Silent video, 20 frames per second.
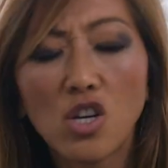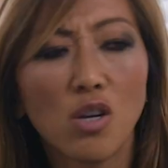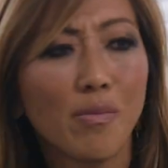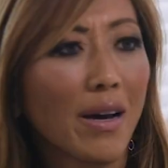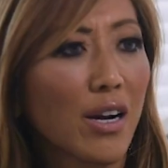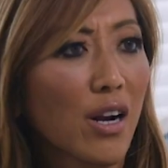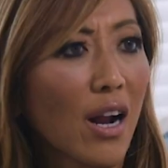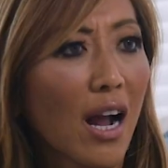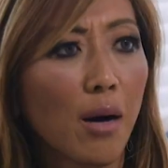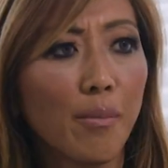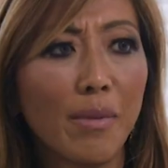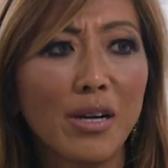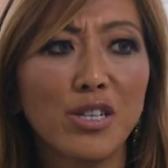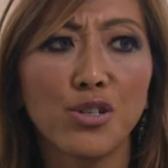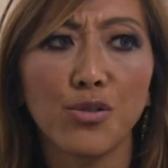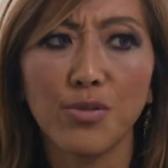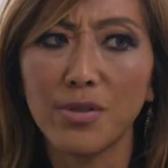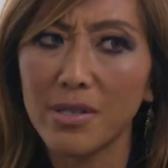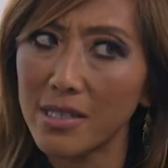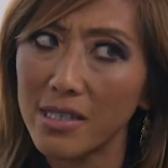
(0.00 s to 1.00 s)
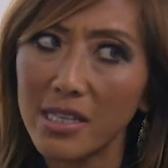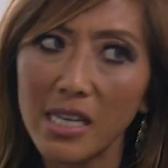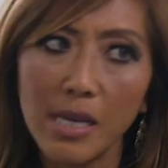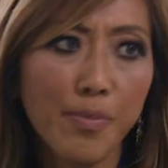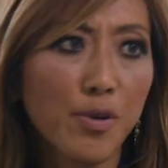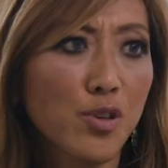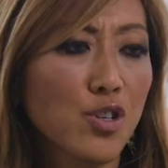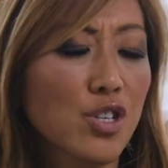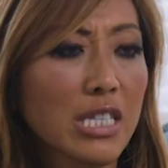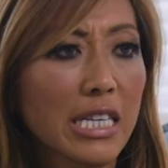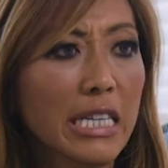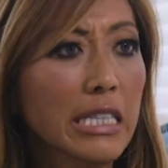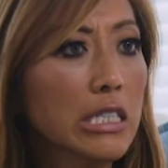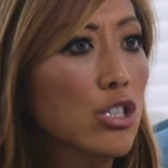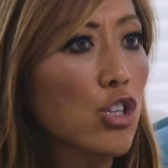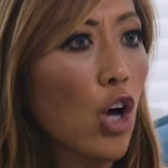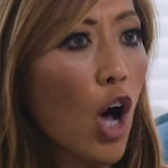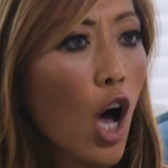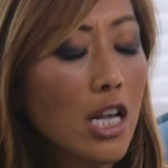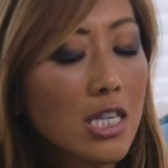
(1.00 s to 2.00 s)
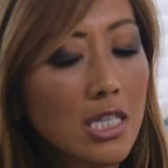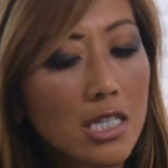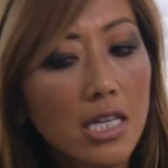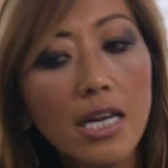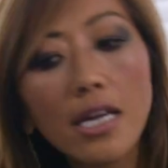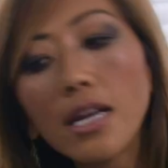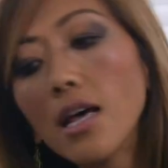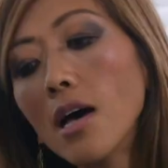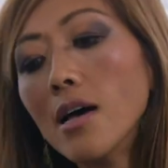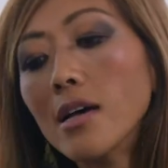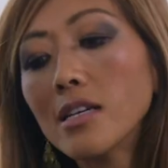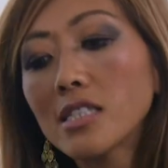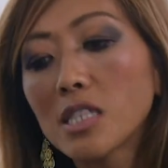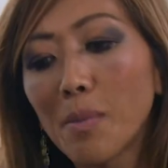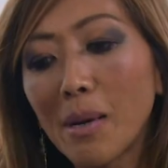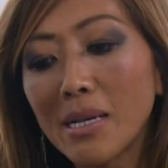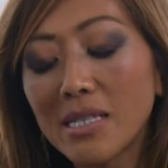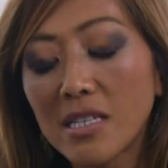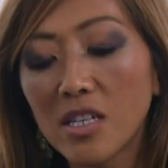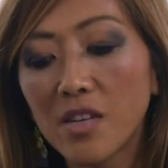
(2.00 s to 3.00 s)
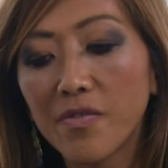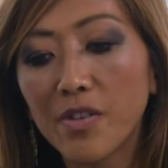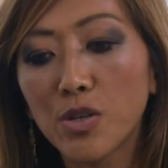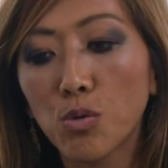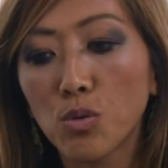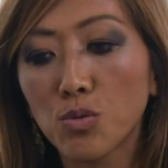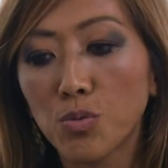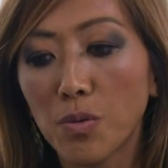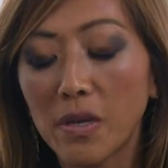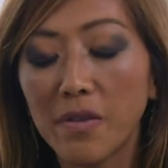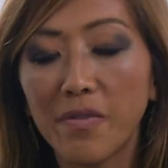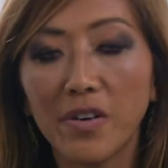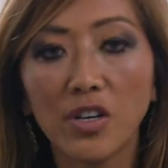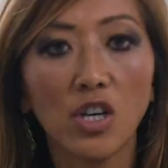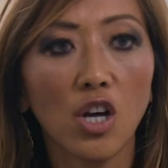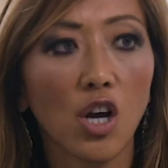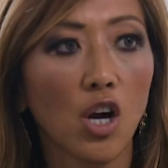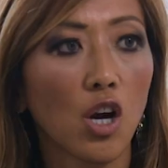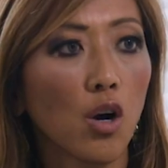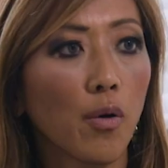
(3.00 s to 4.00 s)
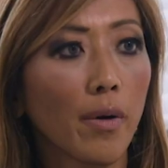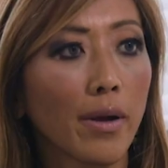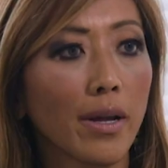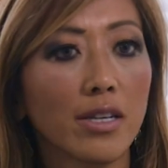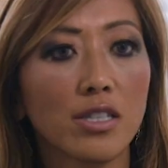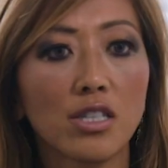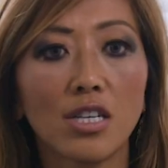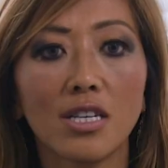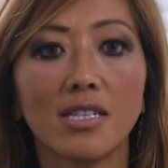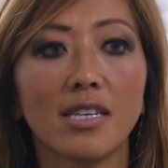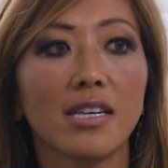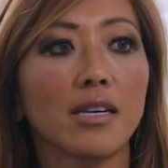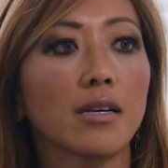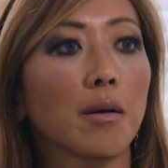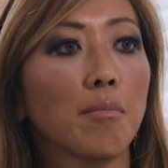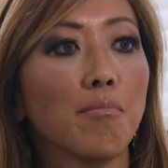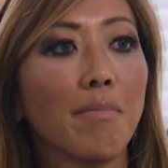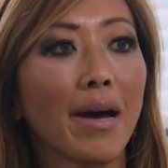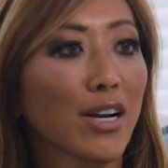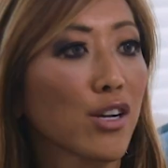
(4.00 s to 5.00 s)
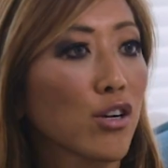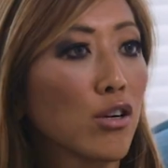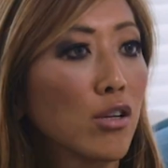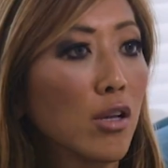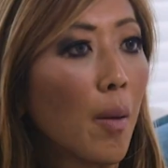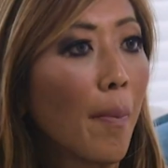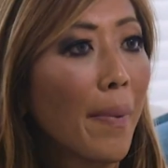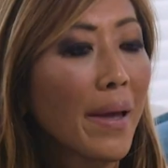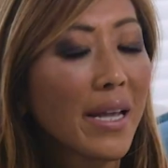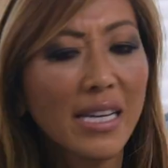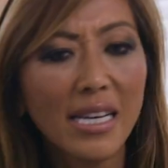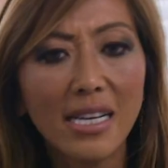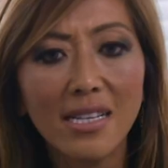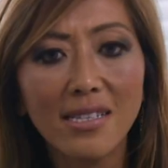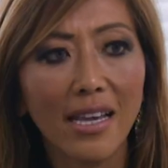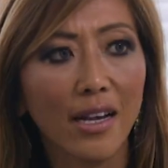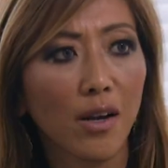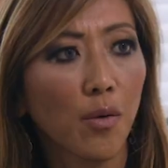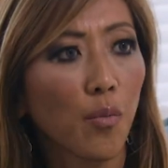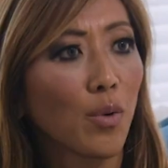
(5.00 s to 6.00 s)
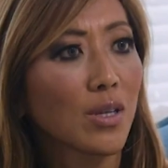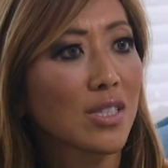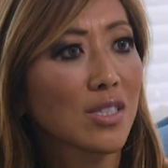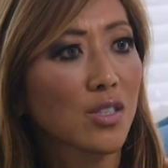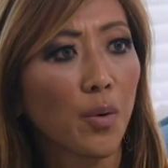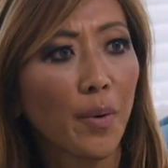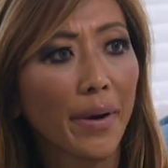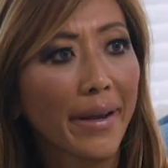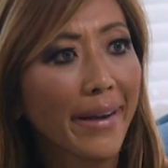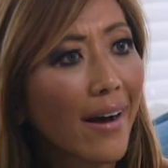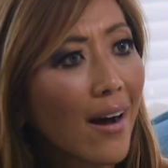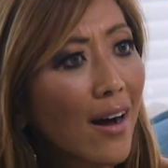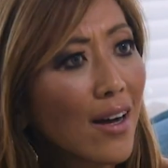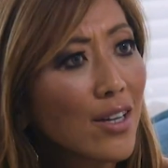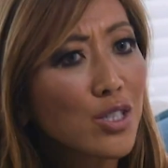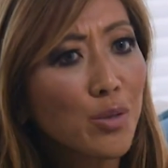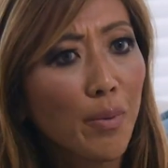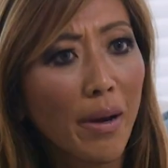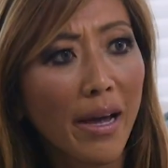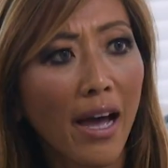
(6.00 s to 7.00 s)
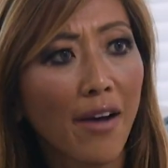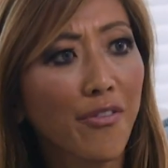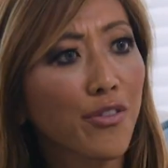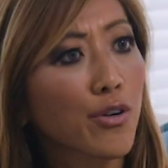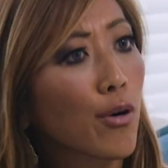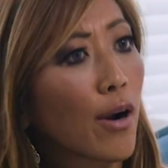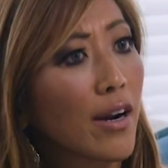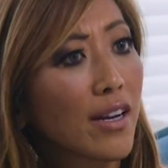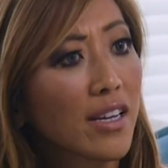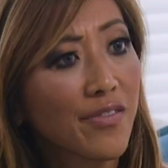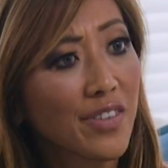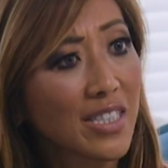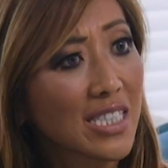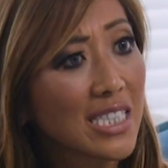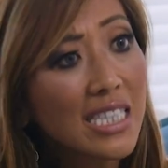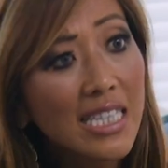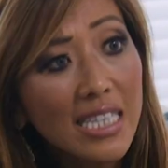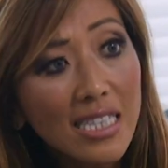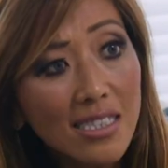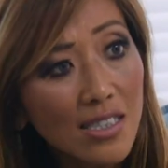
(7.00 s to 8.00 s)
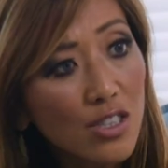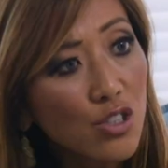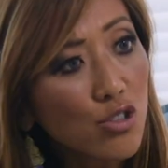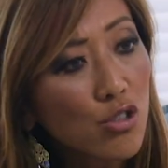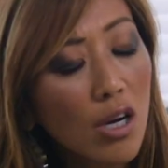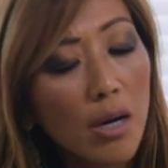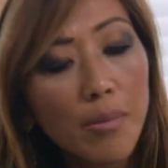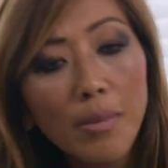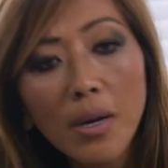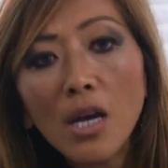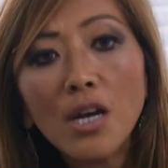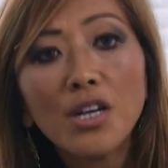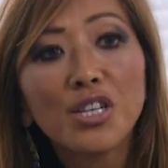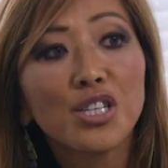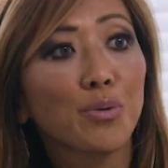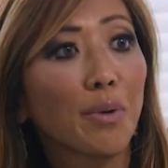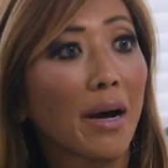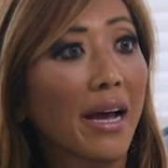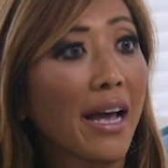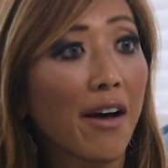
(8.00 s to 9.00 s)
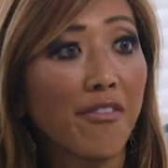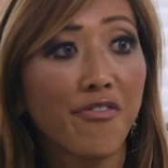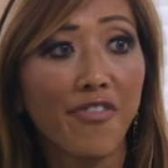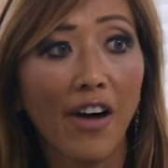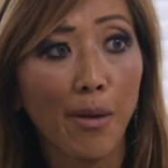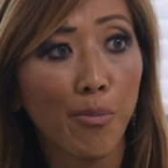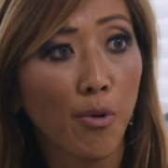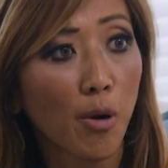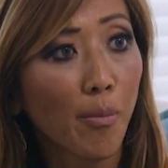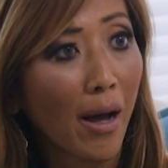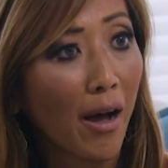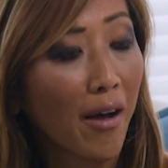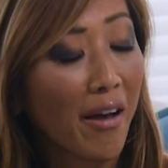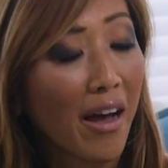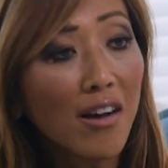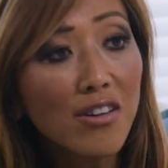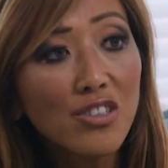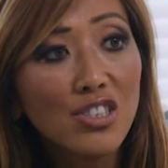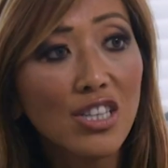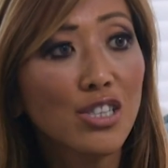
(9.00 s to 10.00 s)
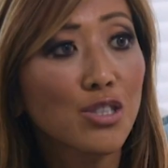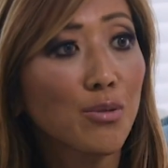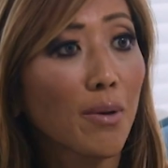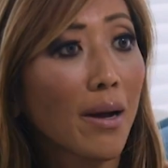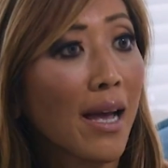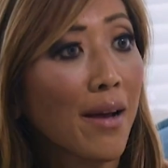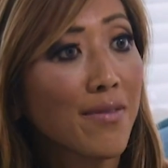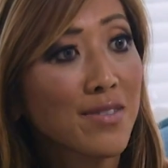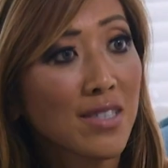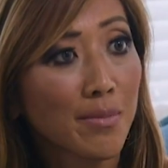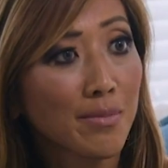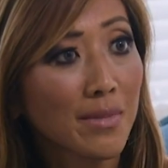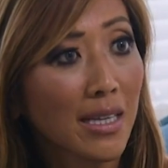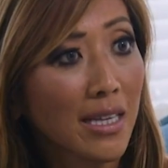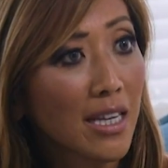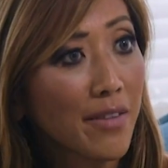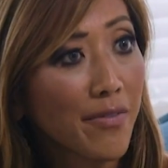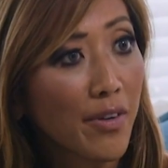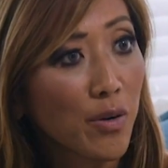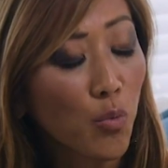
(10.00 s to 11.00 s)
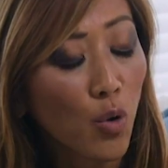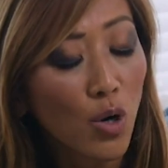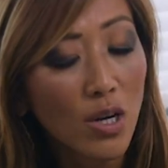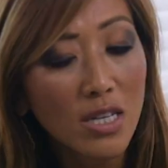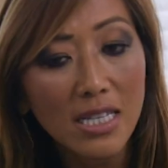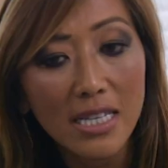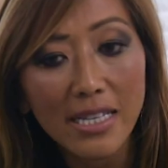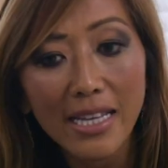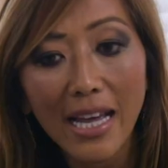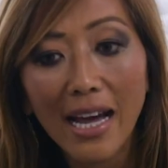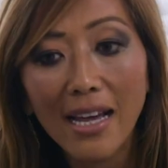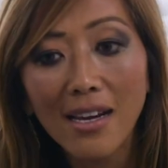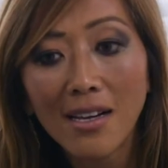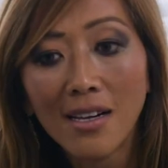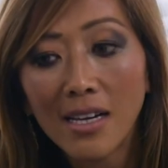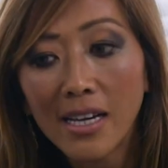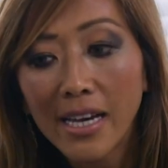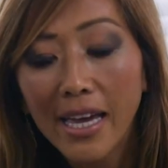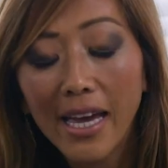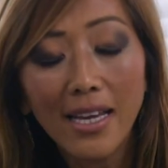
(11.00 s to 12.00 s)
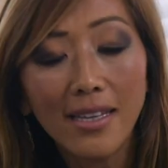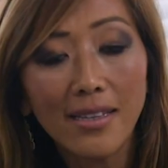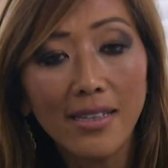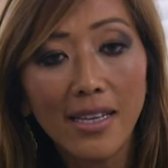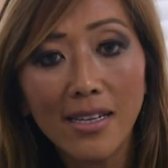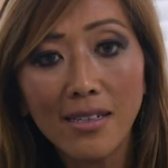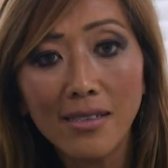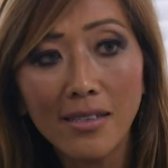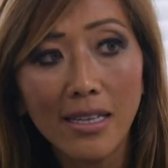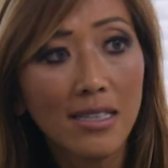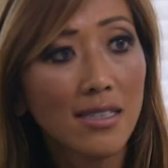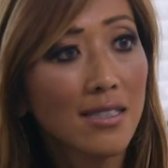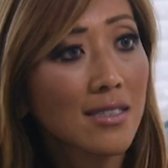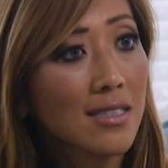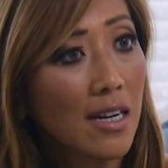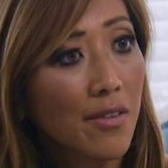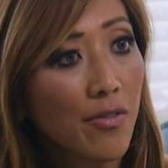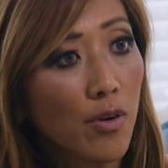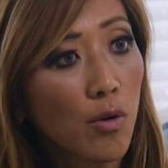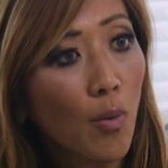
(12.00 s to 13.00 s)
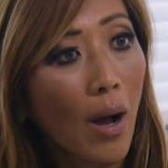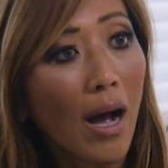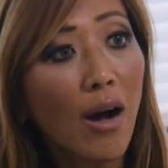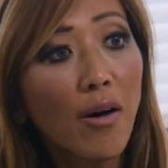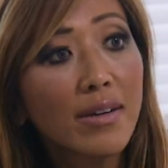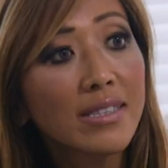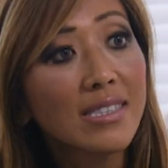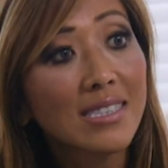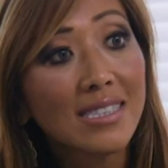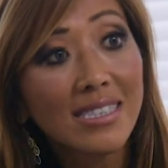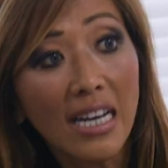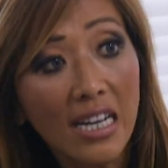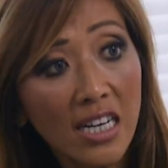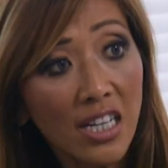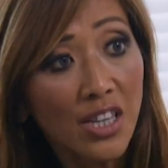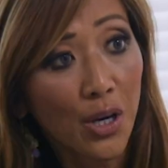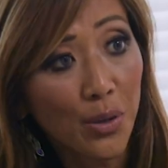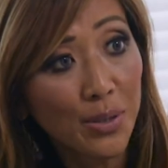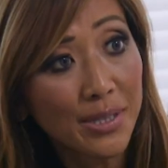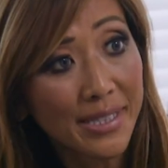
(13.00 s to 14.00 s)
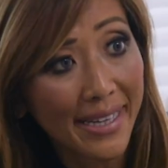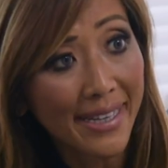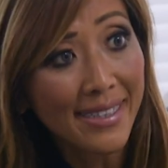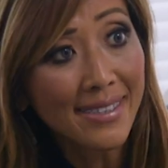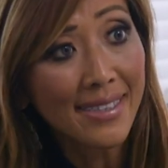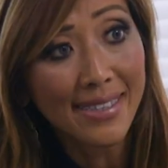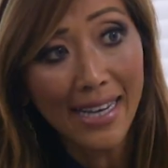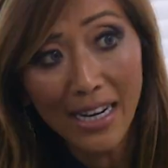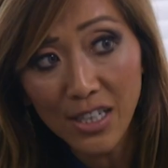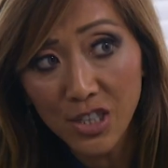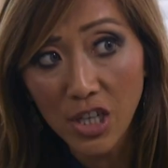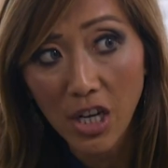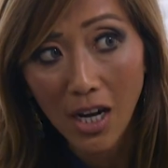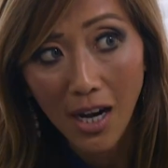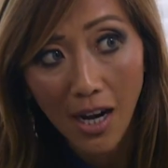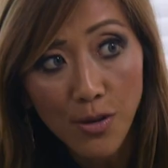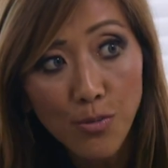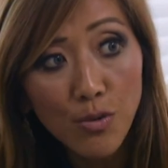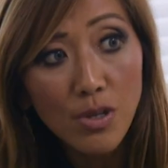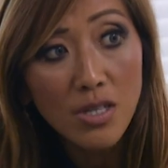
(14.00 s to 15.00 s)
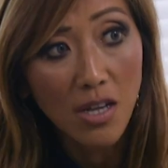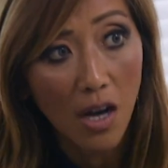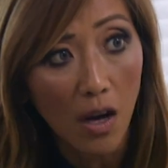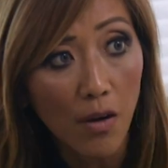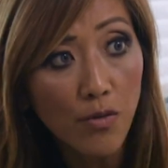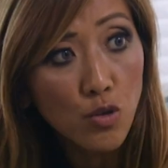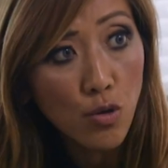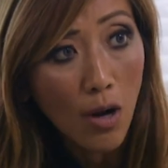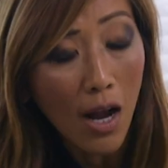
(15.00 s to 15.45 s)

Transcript: no matter how much you sleep, you're just exhausted. Sometimes individuals will even go to seek medical opinions, like what's going on? Do I have chronic fatigue syndrome? Do I have fibromyalgia? Do I have something even worse than that? And then they discover, wow, it's none of those things. It's actually unresolved